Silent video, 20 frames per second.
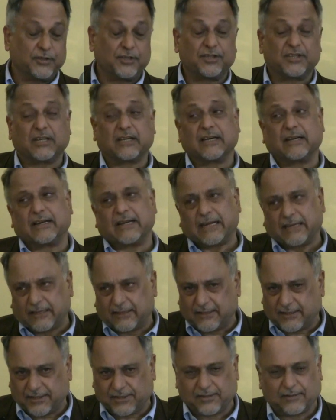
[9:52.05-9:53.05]
which is the
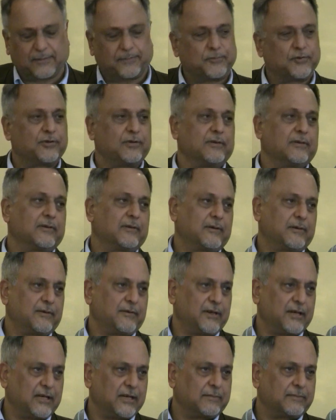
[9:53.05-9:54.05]
correct description
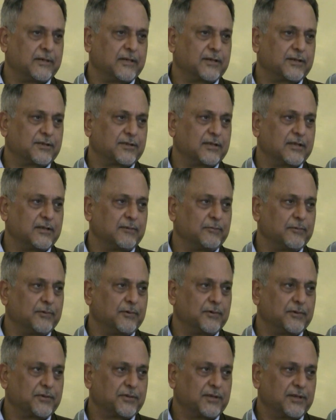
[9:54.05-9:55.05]
of India-Pakistan
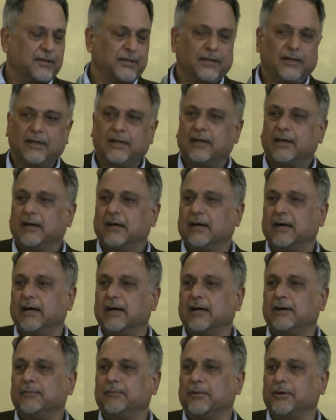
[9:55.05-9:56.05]
wars,
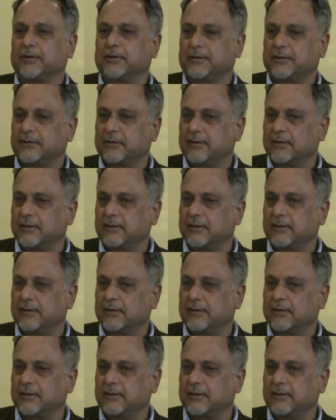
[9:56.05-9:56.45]
are what